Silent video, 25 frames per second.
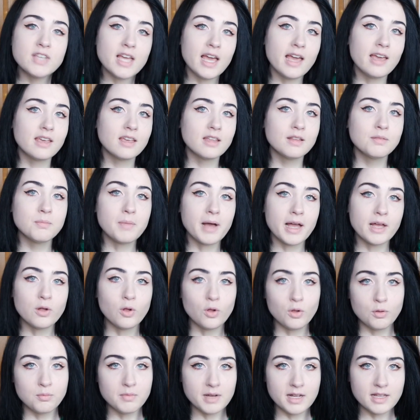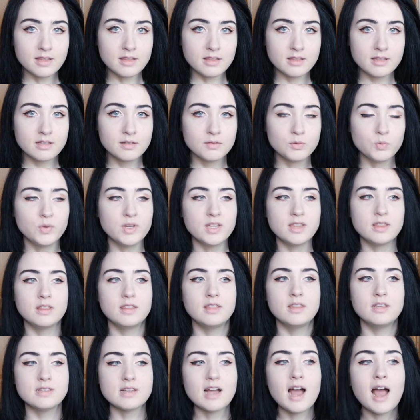have taken my whole month with
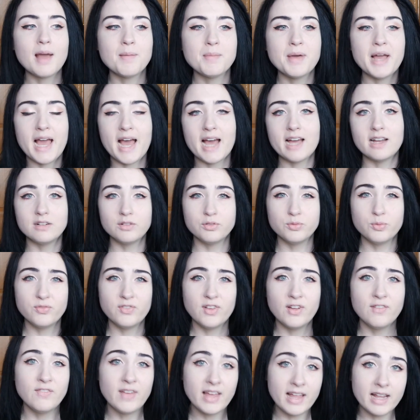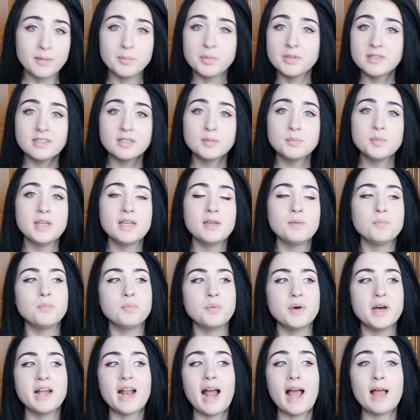the time I had available to me,
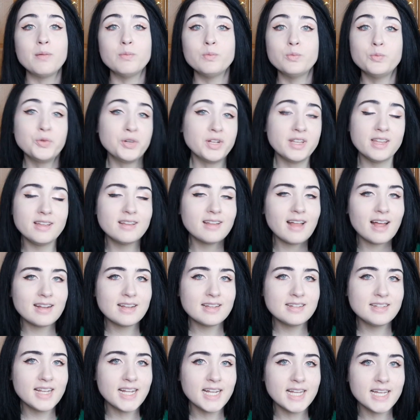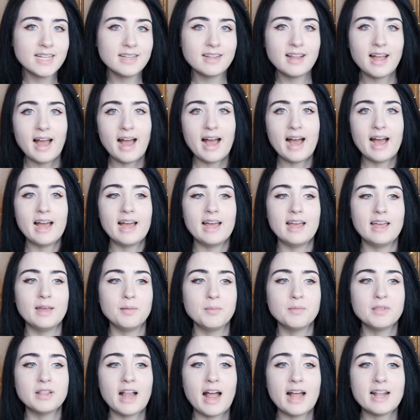but I'm really glad I did it.
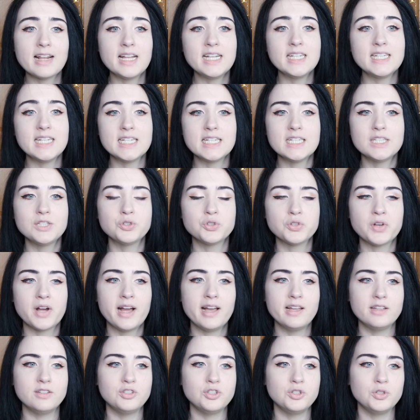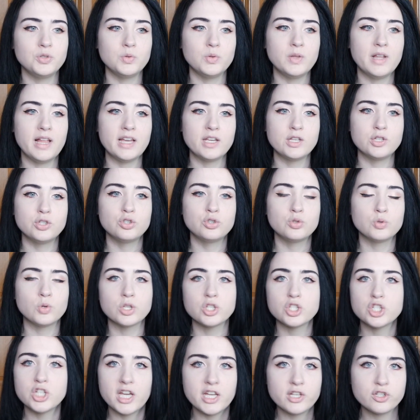I'm glad I didn't try to like
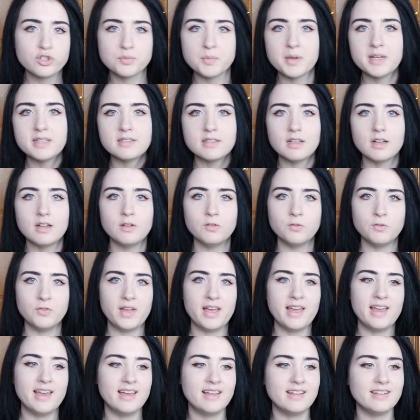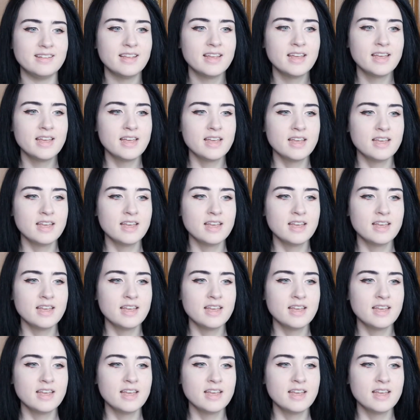shortchange myself and